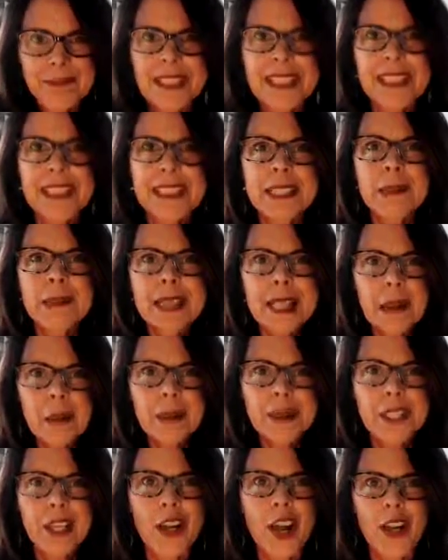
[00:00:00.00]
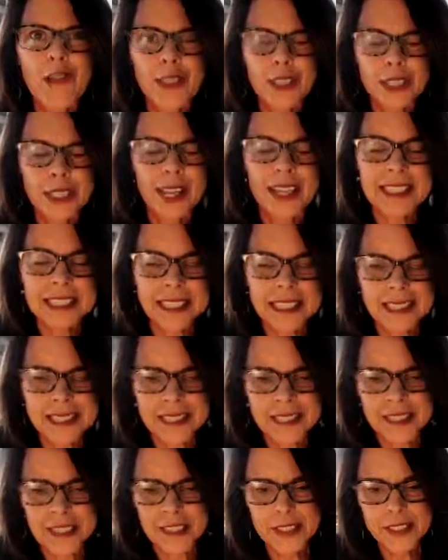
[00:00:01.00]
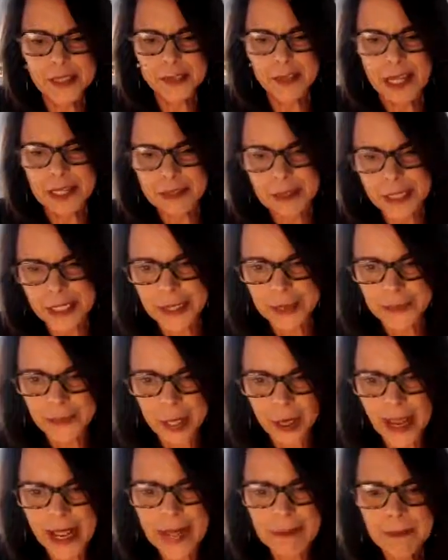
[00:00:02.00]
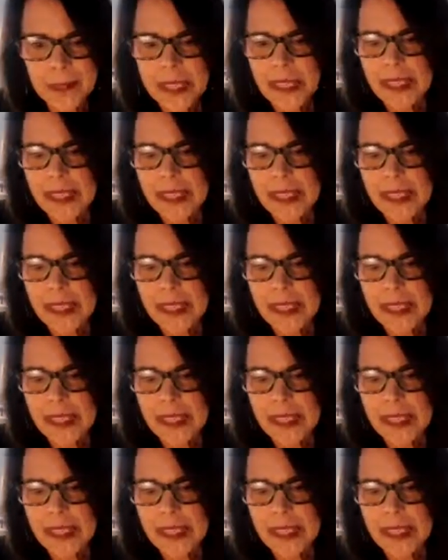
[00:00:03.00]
to be able to offer kindness to those around you, all right?